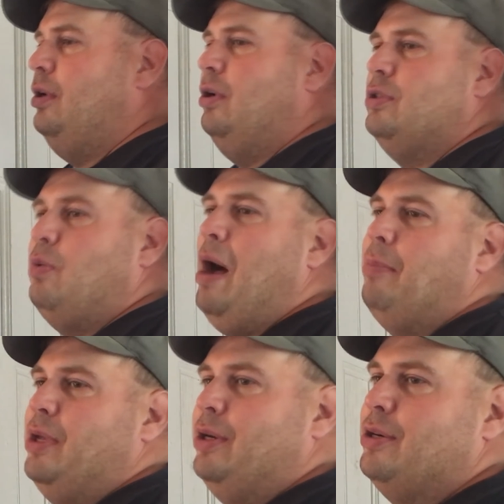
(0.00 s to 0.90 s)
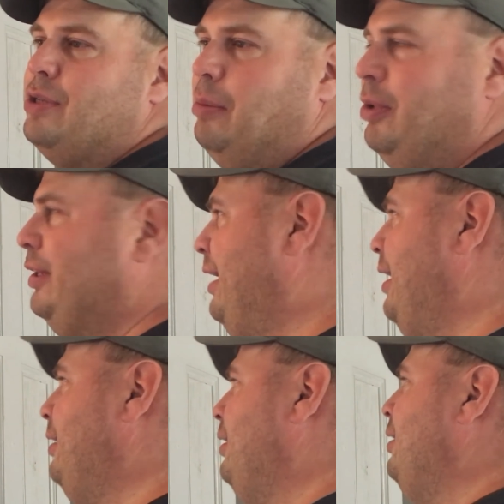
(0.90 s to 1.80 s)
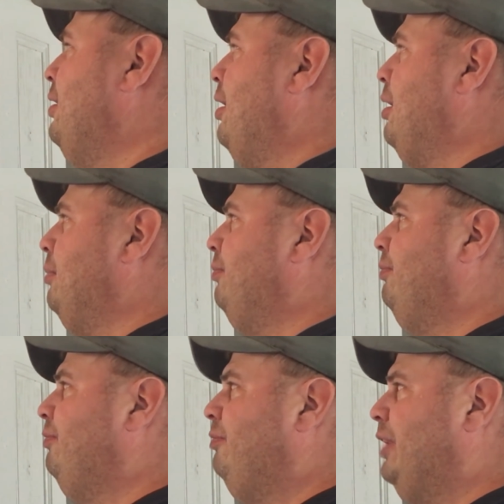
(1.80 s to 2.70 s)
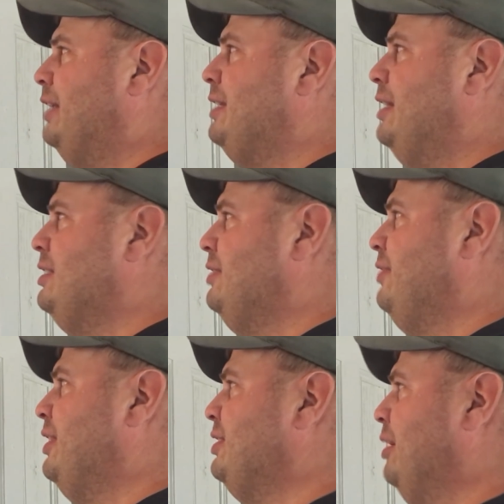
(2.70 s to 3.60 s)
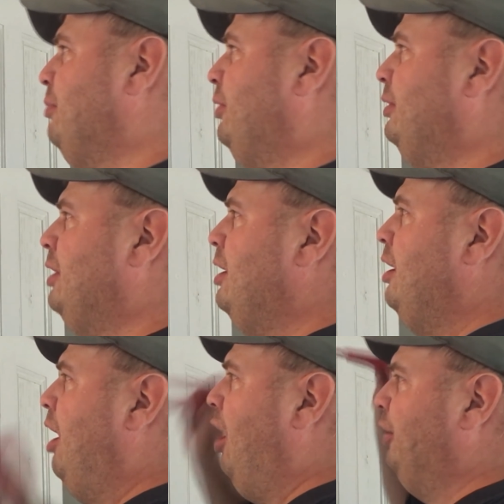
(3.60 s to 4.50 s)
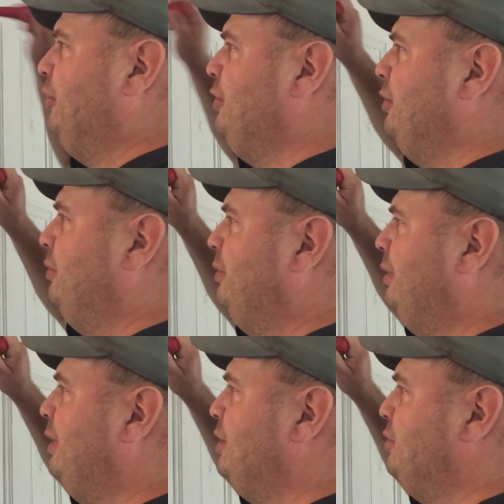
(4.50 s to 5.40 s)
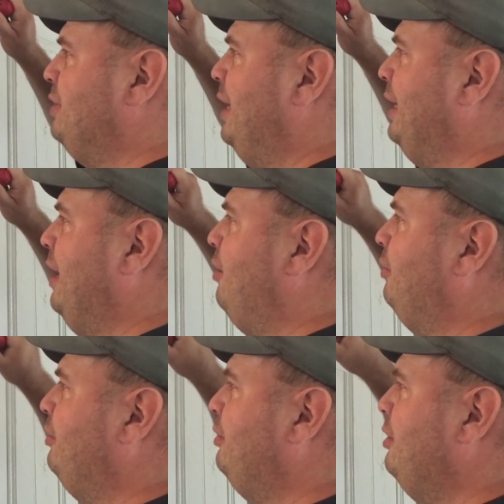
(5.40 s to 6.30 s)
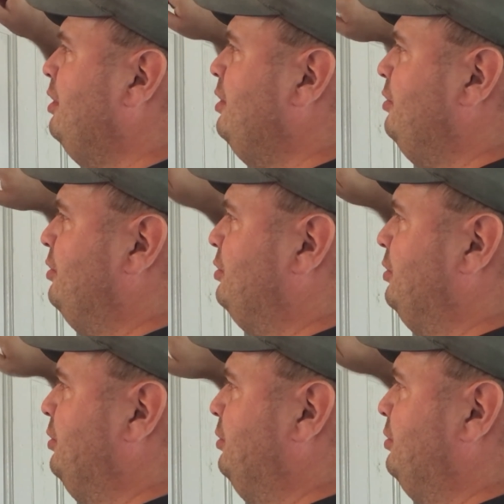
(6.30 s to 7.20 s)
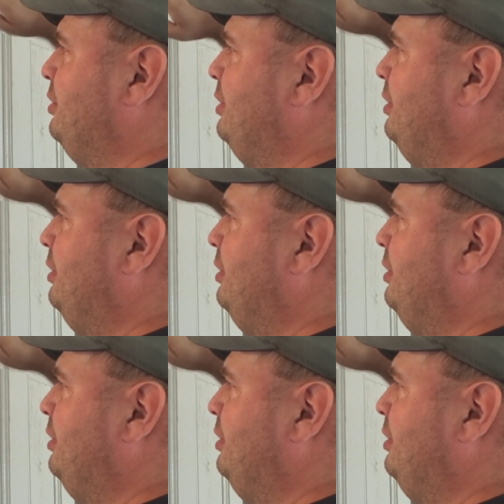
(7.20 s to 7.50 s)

swap meet or something like that. Like I said, this is very simple. All you do is you take out the screws